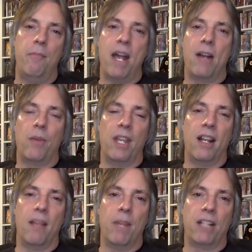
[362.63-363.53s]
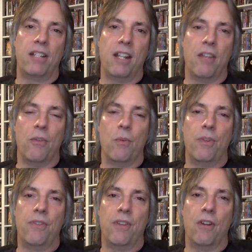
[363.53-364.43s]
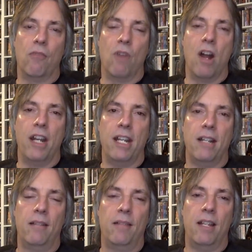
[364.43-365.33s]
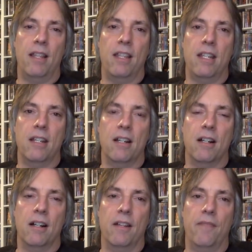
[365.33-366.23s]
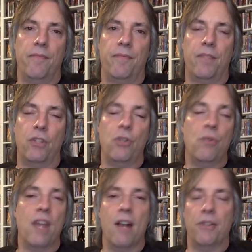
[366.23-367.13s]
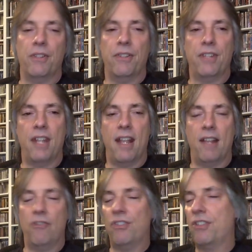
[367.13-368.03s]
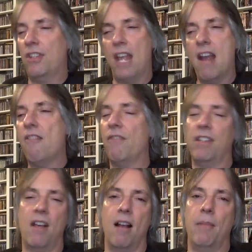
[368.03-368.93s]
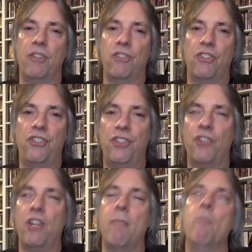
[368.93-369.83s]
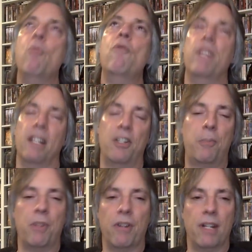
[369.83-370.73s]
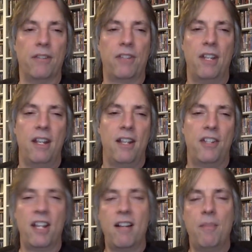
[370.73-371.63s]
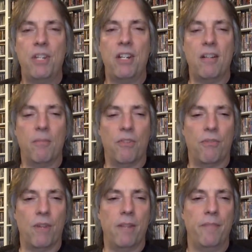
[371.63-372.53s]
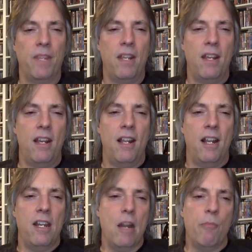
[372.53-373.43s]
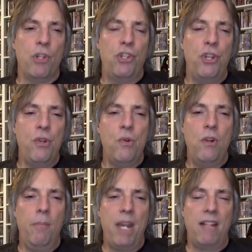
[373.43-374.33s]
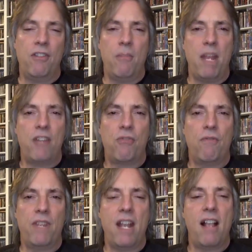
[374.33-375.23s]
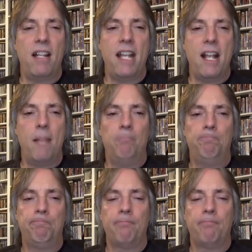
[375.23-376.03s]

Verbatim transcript: back when they got back together with uh, Ronnie in the uh, the 2000s, and just every time it's just such a moving experience. So that comes in at number three. Number two, back to the Master of Reality album.